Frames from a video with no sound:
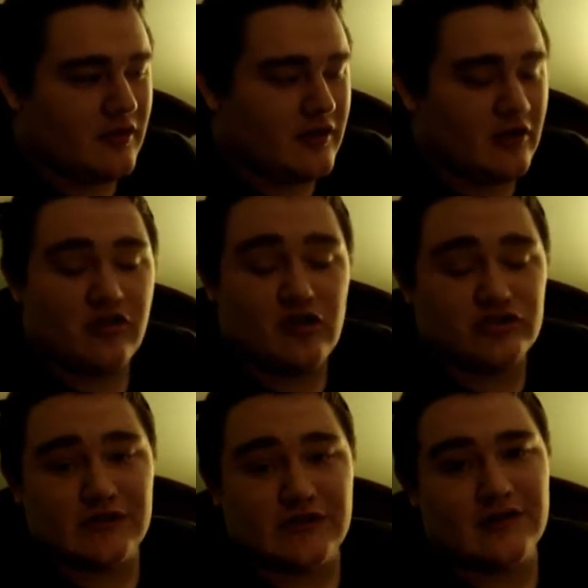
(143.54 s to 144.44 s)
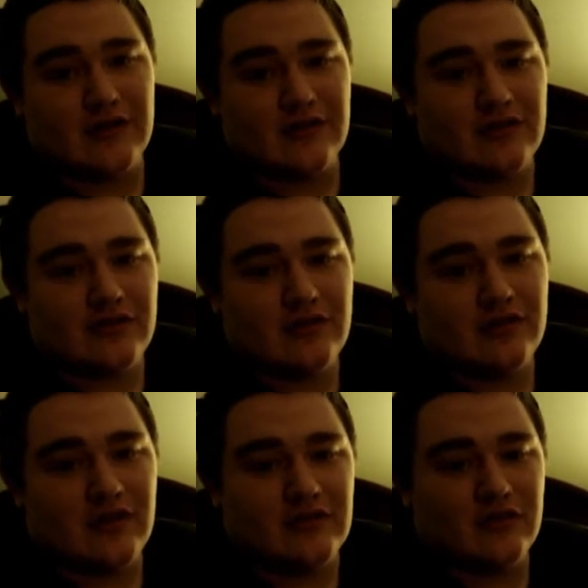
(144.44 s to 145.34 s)
in a social sense.
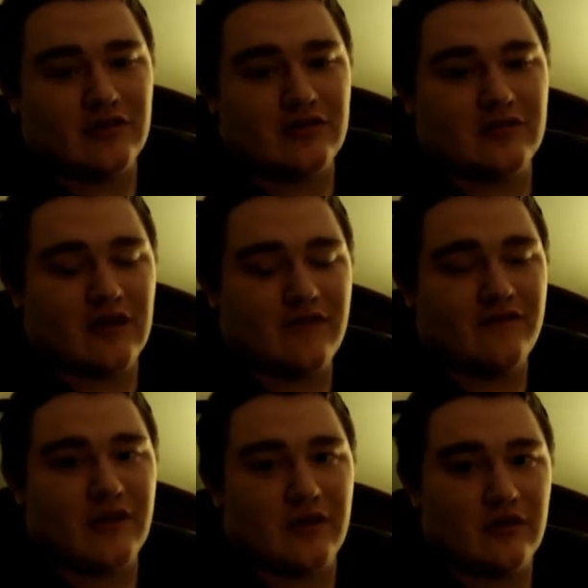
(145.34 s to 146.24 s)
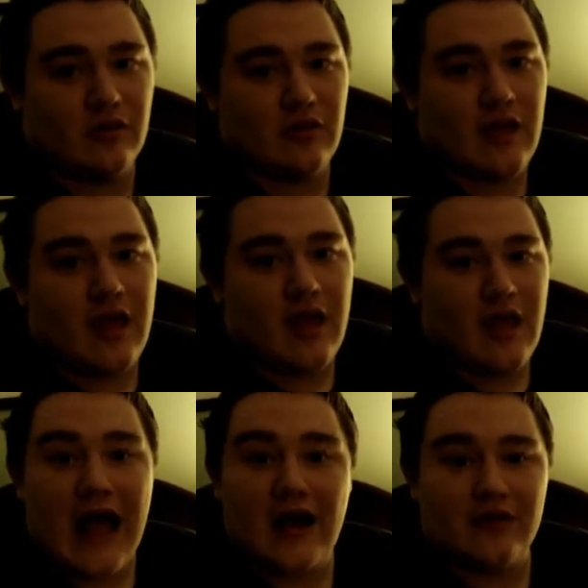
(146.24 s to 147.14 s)
They feel
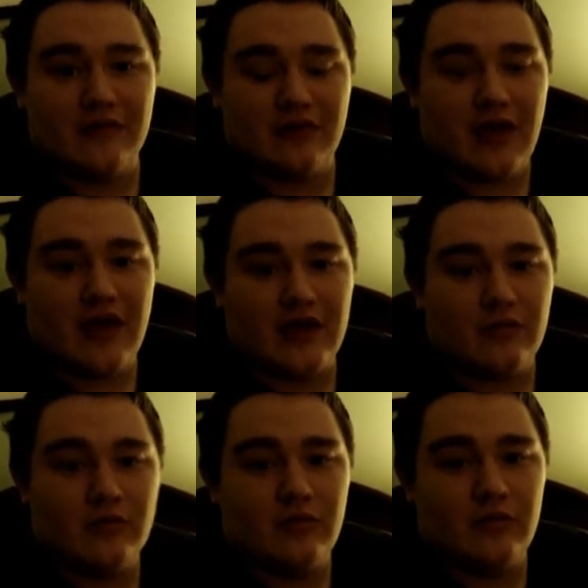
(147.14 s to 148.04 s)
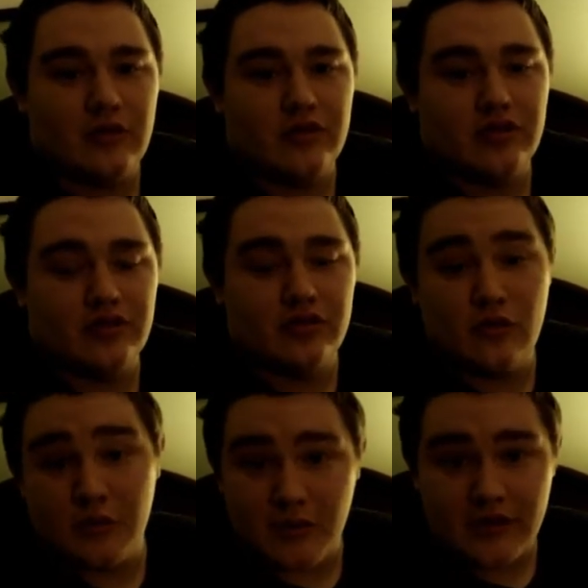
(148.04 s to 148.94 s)
out of line with
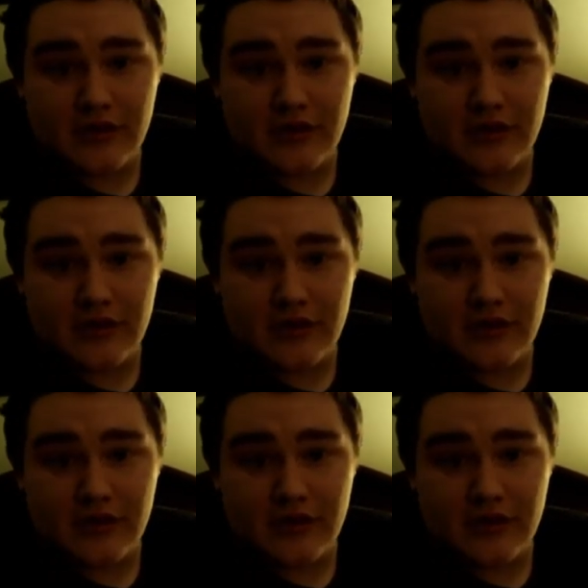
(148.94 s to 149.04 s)
normal